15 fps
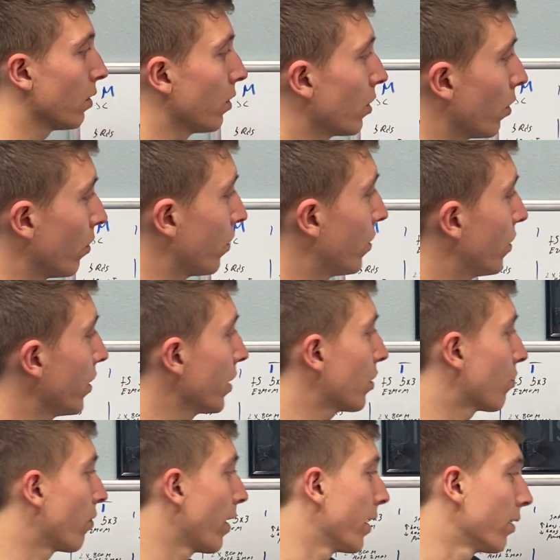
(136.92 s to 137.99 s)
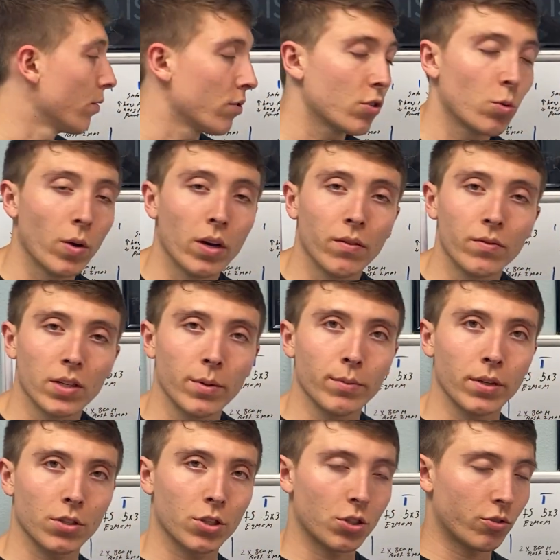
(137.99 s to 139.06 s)
going 6 rounds, 12
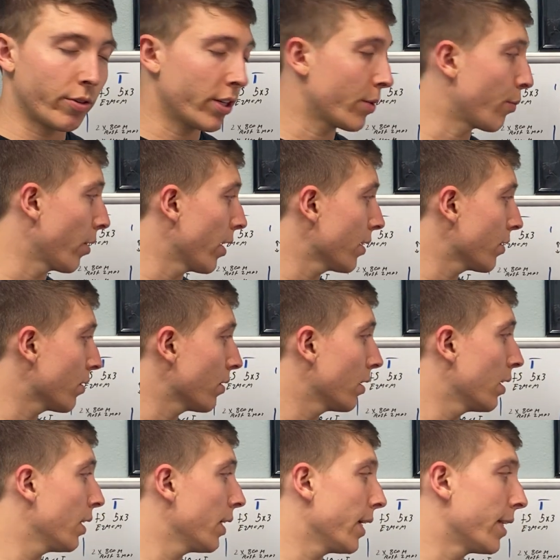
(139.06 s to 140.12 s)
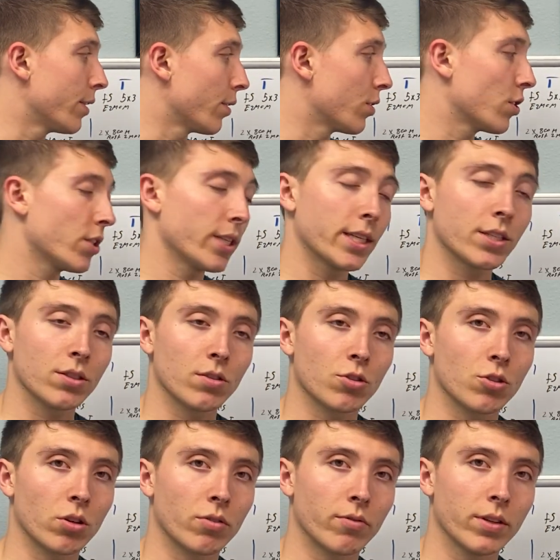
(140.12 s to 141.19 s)
dumbbell strict press into 6
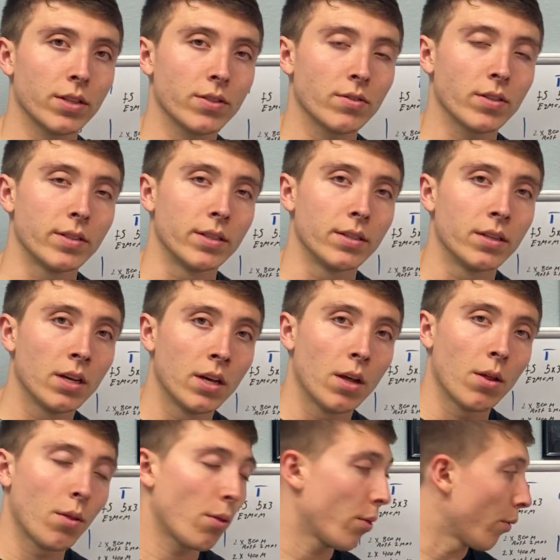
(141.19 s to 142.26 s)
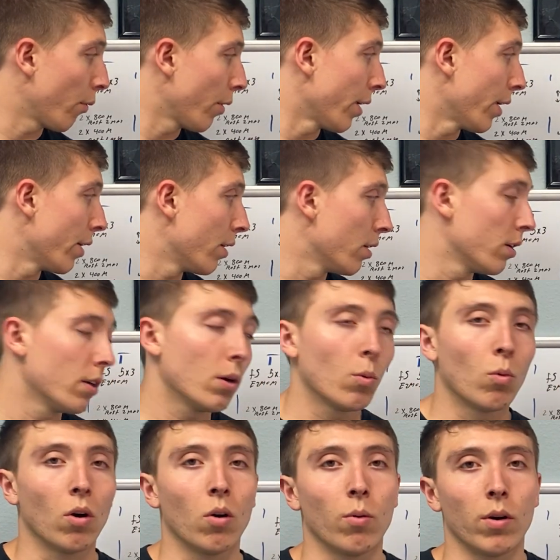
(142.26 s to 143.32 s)
shoulder runs and then 3
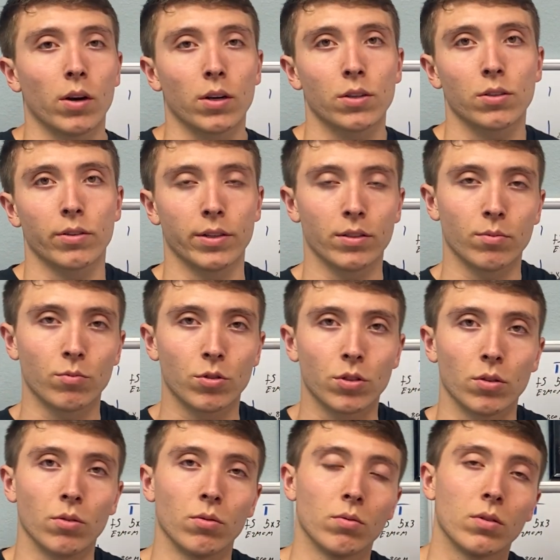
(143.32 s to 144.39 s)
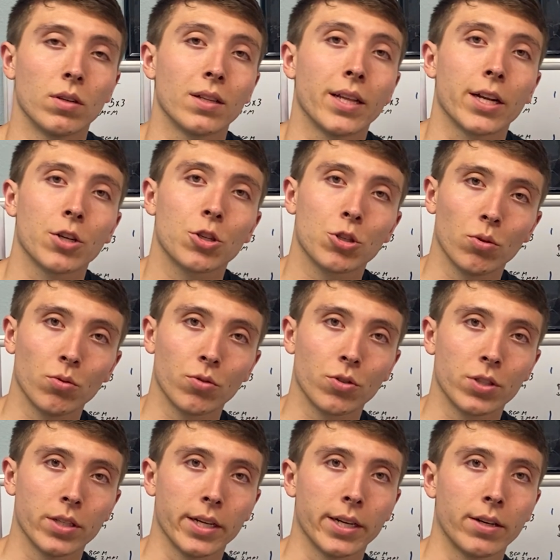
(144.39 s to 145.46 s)
wall walks, all right? So a lot of
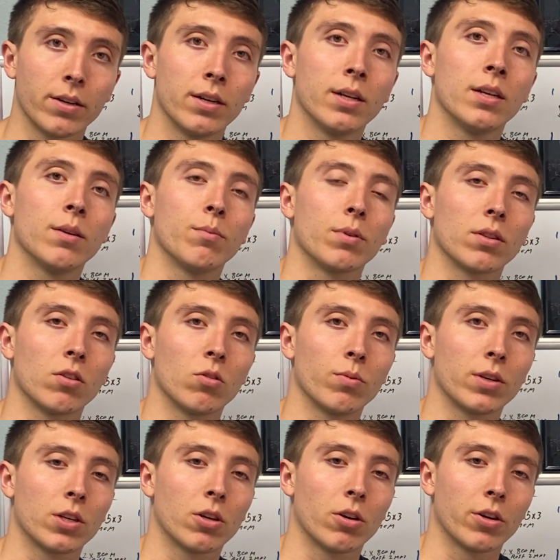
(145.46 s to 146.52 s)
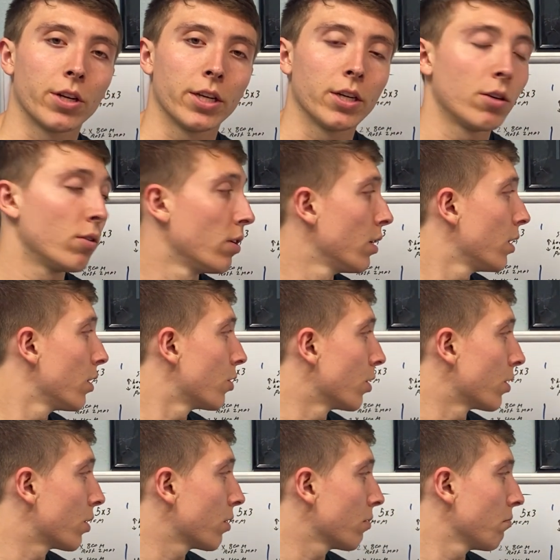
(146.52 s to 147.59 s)
shoulders there, but a little bit of cardio
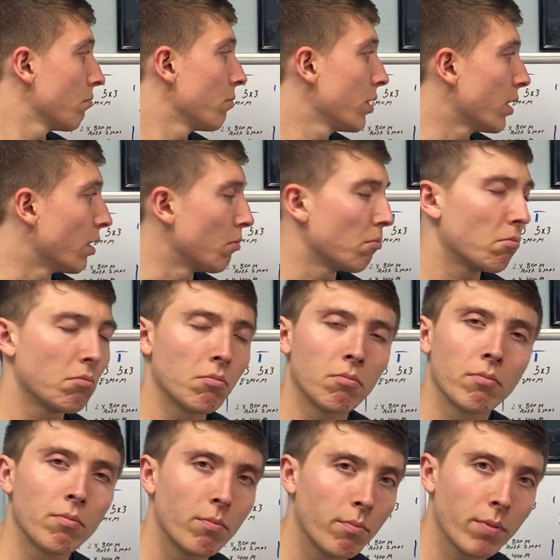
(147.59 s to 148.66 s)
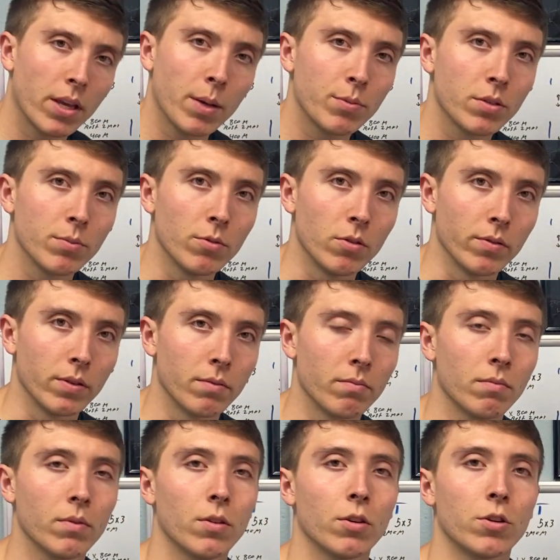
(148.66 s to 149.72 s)
just, you know, keeps you moving.
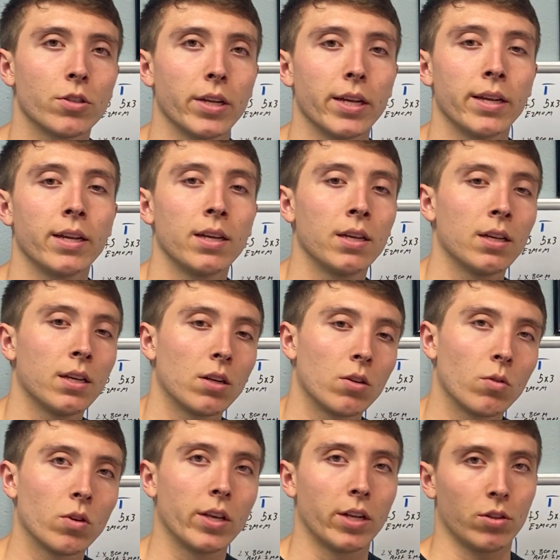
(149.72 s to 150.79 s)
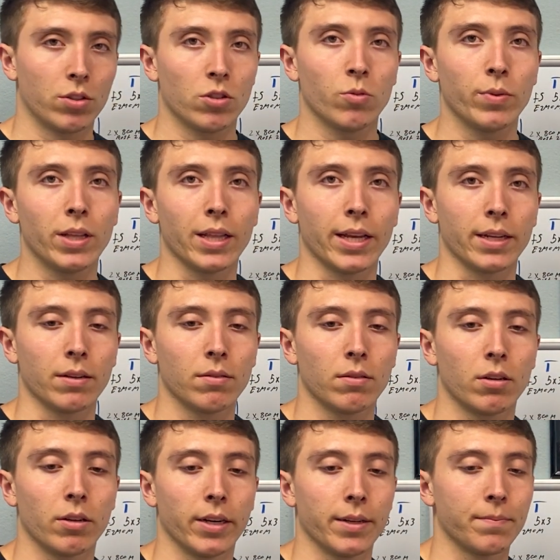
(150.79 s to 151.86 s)
Thursday, it'll still be light,
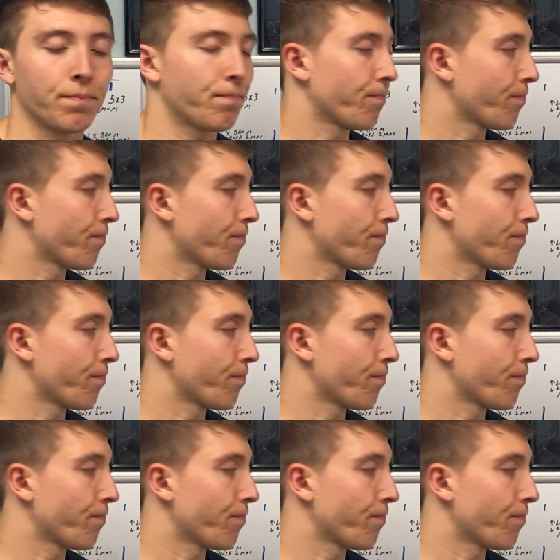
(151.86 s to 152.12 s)
all right?